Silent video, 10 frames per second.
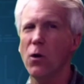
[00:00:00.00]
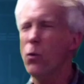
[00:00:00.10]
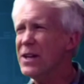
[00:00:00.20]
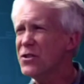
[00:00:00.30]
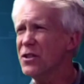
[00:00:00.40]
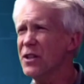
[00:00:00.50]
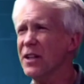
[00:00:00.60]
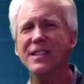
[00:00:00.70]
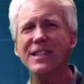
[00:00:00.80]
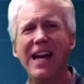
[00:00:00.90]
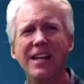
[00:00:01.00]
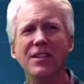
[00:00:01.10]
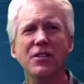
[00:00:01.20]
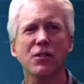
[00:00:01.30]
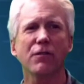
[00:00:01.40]
wasting
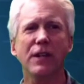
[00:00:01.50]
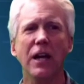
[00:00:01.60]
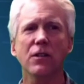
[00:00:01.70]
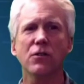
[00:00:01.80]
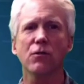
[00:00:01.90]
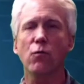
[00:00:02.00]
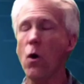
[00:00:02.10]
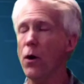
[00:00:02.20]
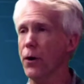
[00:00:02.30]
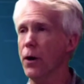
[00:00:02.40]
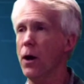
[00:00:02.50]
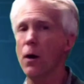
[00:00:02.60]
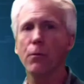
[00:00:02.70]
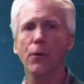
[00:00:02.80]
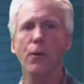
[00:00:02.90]
tens of gallons of water
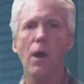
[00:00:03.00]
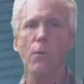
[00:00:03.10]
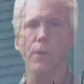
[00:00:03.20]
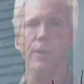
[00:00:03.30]
per hour.